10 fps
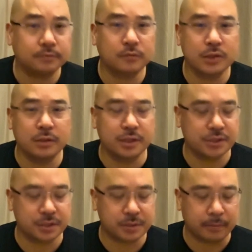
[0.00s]

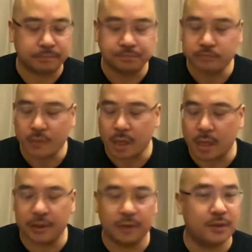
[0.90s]
Delicious.
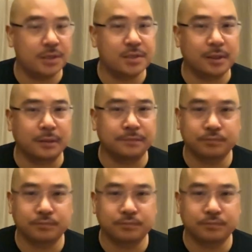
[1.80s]
I'll give this a